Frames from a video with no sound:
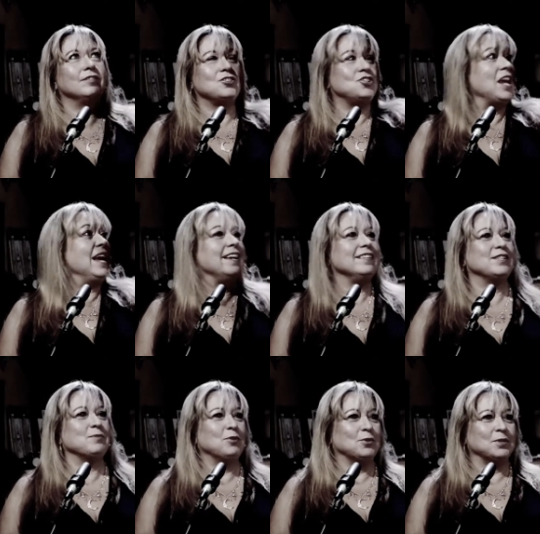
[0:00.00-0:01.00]
shades
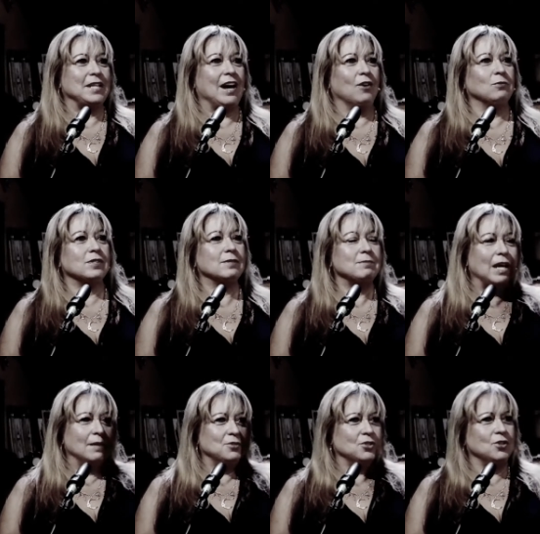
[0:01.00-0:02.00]
that pull down. Well,
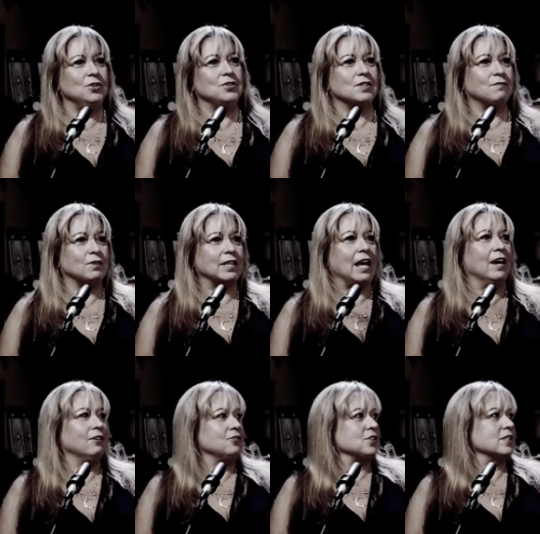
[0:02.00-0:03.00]
sometimes you just forget
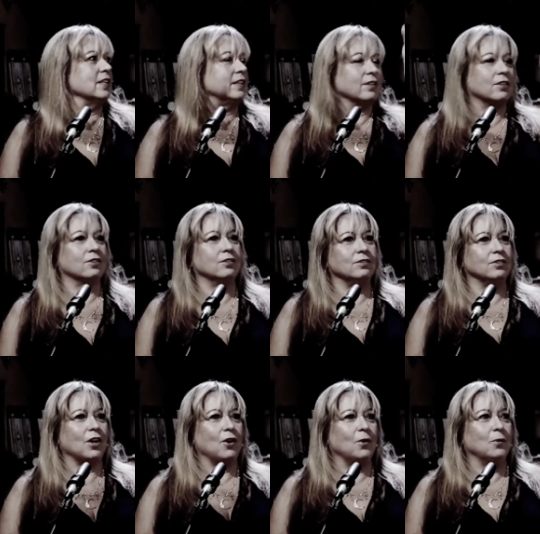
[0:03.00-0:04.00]
or just let the curtain
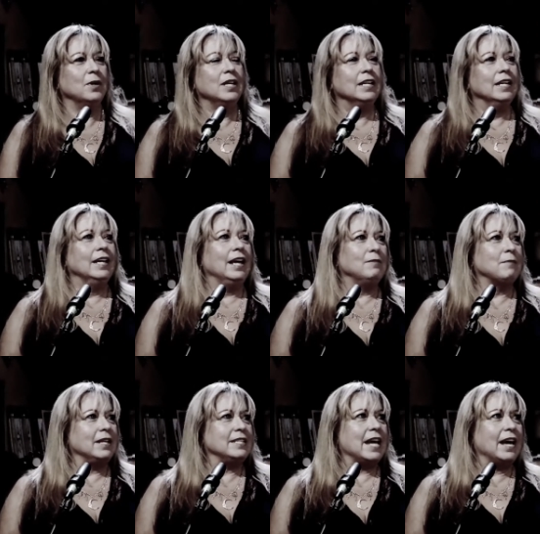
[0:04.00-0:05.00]
go. And
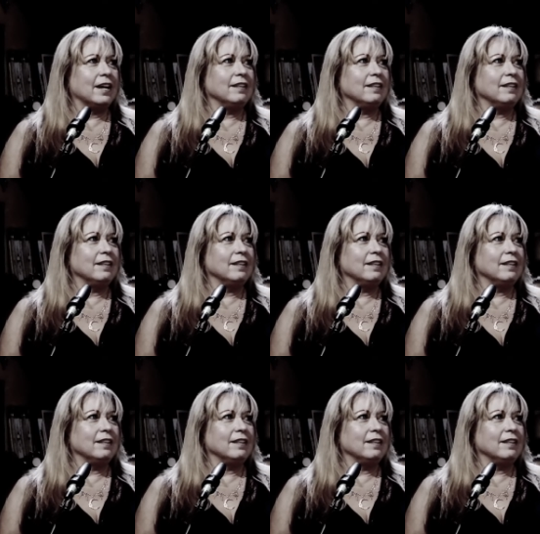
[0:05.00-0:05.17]
my dad, I